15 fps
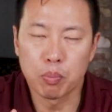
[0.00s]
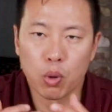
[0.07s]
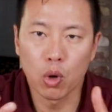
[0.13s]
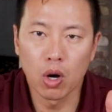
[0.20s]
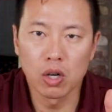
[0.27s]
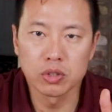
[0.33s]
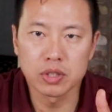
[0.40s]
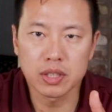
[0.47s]

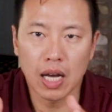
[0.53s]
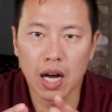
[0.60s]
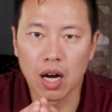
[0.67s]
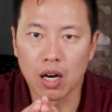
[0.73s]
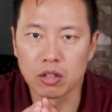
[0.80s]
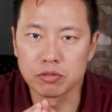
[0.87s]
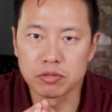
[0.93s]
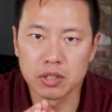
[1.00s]
pros
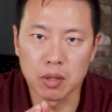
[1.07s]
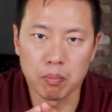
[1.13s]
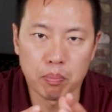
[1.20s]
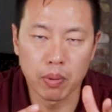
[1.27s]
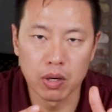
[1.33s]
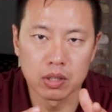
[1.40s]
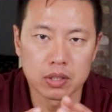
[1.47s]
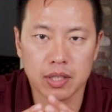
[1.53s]
of the
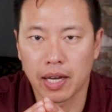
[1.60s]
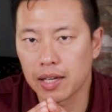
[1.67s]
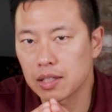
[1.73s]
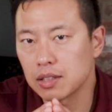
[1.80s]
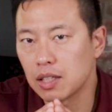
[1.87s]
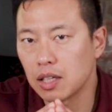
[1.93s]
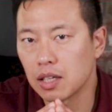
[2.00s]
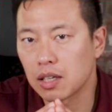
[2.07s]
BRRRR
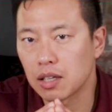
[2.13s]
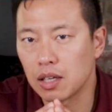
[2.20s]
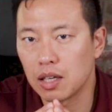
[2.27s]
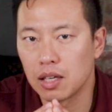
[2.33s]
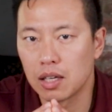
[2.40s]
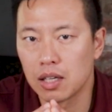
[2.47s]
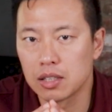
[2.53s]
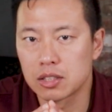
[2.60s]
technique
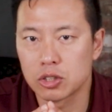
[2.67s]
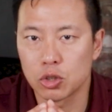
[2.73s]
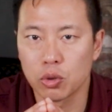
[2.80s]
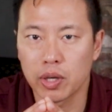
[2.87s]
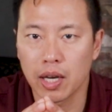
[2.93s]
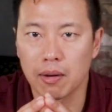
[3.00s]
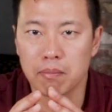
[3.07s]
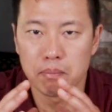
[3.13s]
is you
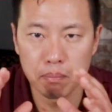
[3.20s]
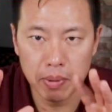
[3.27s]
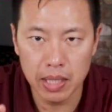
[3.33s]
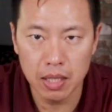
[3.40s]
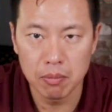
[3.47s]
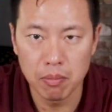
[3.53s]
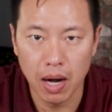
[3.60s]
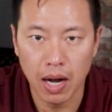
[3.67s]
can
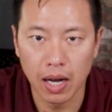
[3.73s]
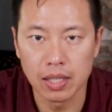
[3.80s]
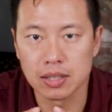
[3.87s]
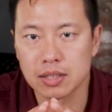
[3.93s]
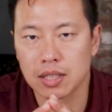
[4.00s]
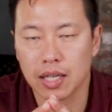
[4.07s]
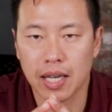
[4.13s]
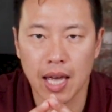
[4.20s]

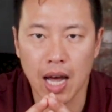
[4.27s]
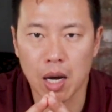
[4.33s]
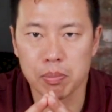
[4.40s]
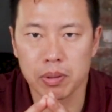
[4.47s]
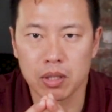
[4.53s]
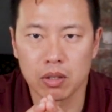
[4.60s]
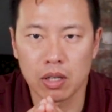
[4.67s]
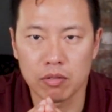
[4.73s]
minimize the
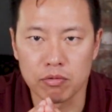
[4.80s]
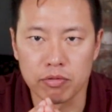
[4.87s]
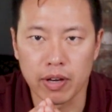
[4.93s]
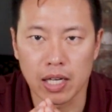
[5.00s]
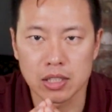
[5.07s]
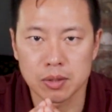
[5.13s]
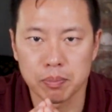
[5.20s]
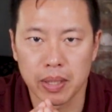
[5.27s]
capital
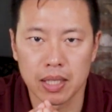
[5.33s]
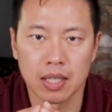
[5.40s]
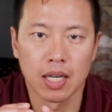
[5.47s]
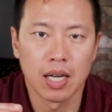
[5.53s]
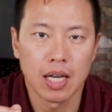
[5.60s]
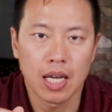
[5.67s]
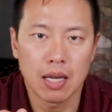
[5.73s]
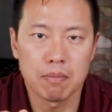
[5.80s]
investment
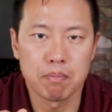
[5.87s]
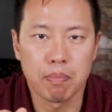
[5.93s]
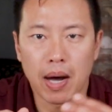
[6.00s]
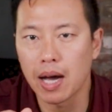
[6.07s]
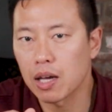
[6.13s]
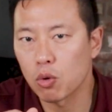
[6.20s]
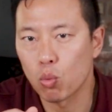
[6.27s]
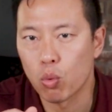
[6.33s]
in
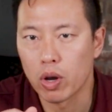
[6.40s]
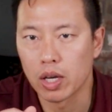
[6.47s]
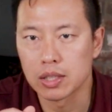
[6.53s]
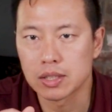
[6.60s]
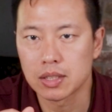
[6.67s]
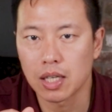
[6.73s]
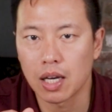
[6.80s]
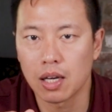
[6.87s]
buying real
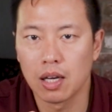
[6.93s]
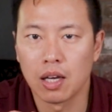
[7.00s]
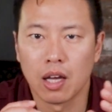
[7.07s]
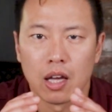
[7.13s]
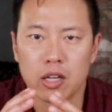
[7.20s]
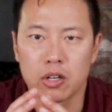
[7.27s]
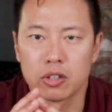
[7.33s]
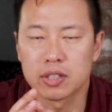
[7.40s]
estate.
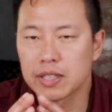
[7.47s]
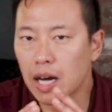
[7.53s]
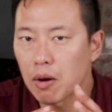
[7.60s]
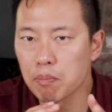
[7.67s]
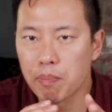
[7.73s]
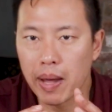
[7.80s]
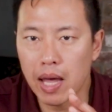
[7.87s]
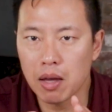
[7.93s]
Your
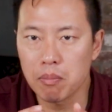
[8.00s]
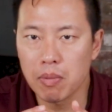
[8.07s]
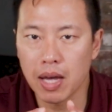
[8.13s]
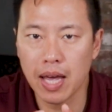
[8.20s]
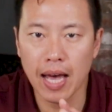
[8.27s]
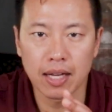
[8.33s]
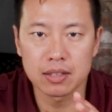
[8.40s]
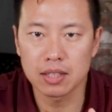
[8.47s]
down
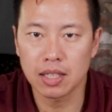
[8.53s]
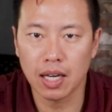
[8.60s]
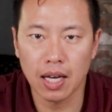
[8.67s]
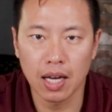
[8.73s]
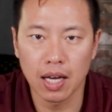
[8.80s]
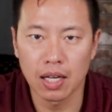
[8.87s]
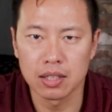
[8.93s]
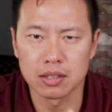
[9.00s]
payment at the
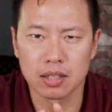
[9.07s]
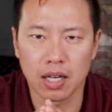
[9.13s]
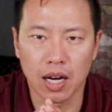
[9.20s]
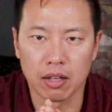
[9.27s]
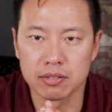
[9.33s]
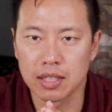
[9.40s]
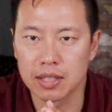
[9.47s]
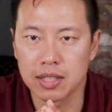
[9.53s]
end
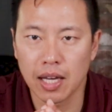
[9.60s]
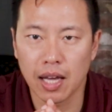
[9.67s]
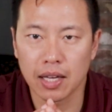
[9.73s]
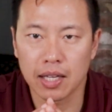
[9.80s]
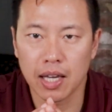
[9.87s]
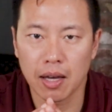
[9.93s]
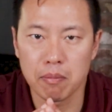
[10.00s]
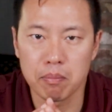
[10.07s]
of the day
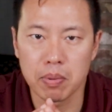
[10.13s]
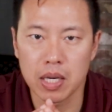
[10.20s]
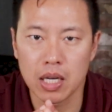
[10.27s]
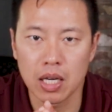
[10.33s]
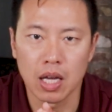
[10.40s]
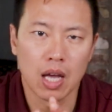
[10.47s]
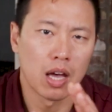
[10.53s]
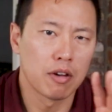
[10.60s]
can
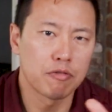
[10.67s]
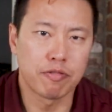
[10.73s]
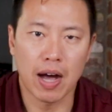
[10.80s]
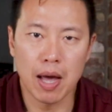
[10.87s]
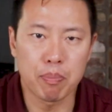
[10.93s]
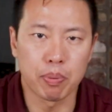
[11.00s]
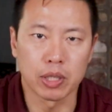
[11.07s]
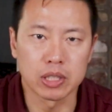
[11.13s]
be
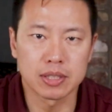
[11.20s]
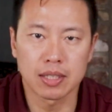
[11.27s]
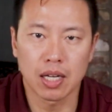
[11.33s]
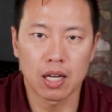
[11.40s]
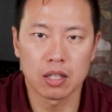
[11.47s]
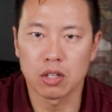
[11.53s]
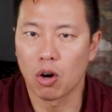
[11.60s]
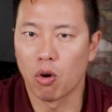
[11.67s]

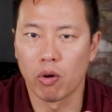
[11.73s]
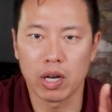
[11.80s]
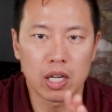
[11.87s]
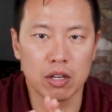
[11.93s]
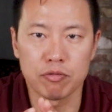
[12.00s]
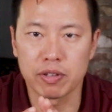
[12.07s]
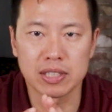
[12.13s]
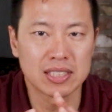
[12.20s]
5% or
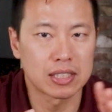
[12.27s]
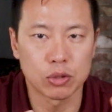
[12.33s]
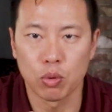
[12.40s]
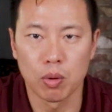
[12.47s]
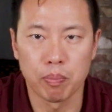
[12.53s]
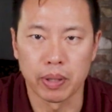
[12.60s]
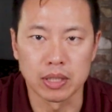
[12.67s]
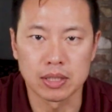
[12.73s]
even
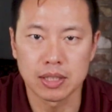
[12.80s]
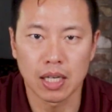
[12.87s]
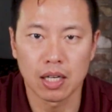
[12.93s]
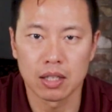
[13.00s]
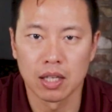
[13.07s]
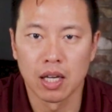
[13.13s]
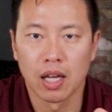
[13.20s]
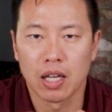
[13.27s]

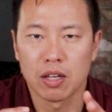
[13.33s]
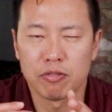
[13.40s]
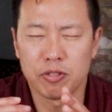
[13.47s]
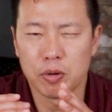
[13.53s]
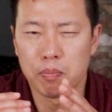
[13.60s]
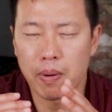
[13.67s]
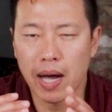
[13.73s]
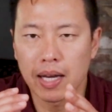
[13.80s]
0% if
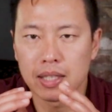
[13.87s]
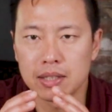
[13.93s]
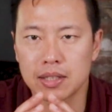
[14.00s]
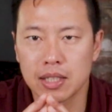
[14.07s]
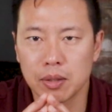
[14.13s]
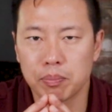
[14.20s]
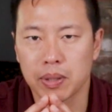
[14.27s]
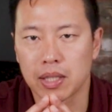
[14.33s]
you buy it
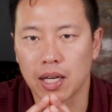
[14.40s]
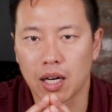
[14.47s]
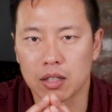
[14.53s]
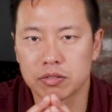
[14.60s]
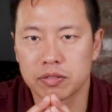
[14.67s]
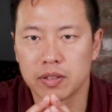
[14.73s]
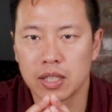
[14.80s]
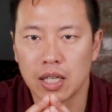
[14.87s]
deep
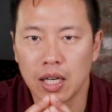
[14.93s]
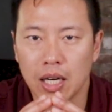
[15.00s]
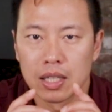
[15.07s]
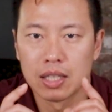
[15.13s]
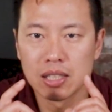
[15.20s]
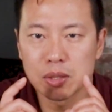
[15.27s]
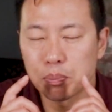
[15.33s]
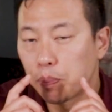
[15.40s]
enough.
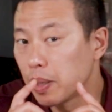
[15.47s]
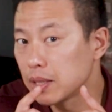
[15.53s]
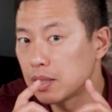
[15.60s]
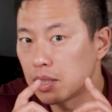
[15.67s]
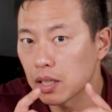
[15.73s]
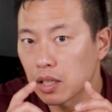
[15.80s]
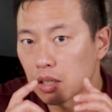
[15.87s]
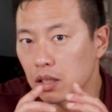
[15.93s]
This
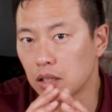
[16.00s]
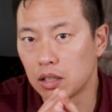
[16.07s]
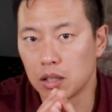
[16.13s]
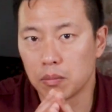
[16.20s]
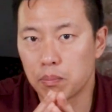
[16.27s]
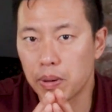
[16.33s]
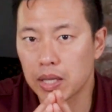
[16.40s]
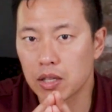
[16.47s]

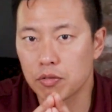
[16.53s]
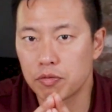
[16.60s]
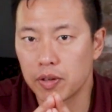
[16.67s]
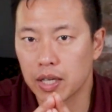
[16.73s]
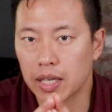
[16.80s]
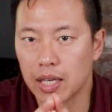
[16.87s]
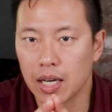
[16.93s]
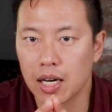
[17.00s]
particular
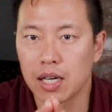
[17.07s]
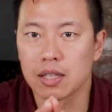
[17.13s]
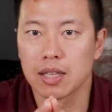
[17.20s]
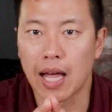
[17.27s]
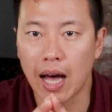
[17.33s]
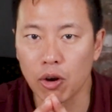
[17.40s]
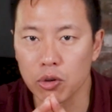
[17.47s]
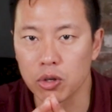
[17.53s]
benefit can
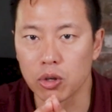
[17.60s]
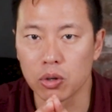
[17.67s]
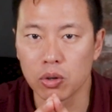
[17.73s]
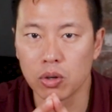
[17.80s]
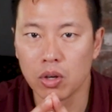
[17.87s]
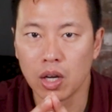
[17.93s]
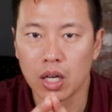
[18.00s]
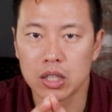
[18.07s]
allow
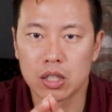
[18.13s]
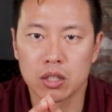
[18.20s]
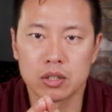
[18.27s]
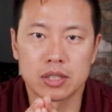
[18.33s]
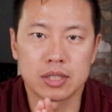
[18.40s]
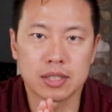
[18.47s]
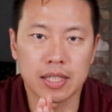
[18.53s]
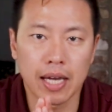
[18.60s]
you to
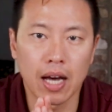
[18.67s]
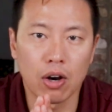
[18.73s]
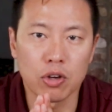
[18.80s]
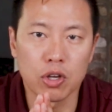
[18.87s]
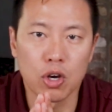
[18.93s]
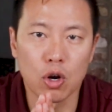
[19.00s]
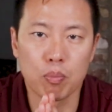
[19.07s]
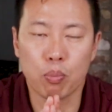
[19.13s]
scale
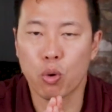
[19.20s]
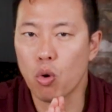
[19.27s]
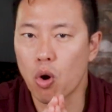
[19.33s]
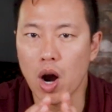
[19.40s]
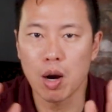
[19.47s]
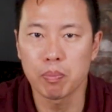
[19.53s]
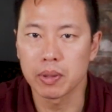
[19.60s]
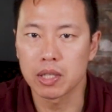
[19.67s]
your
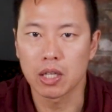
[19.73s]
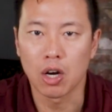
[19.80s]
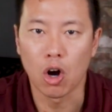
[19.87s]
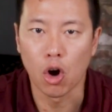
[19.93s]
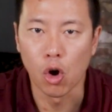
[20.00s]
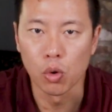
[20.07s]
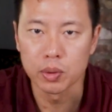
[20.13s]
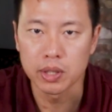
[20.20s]
property
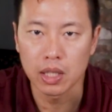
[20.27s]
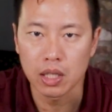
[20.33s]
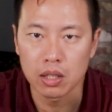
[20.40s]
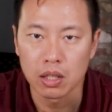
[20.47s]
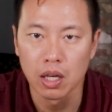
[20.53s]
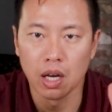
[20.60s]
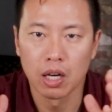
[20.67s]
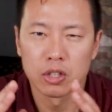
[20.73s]

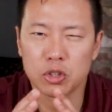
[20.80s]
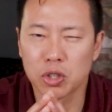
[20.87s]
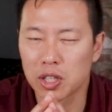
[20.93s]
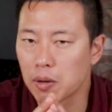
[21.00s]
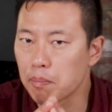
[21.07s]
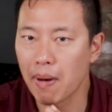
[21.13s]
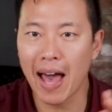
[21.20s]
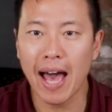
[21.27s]
holding to
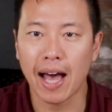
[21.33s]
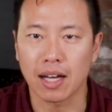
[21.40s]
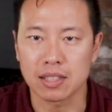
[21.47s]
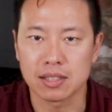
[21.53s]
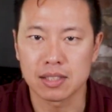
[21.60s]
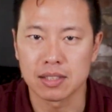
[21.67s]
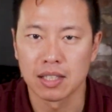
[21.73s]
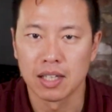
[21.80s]
the
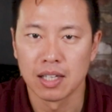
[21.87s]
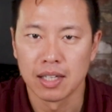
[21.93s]
max